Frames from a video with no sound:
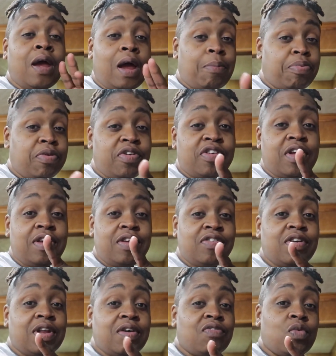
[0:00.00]
I appreciate
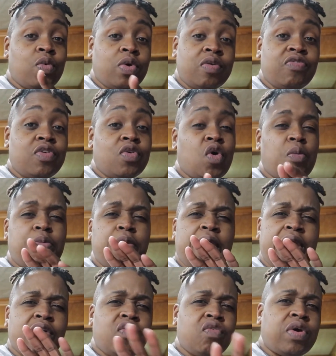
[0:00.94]
each and every one of you. Hope you
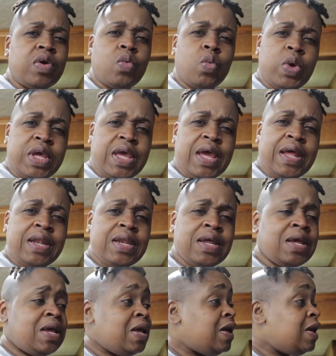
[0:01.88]
had a great weekend.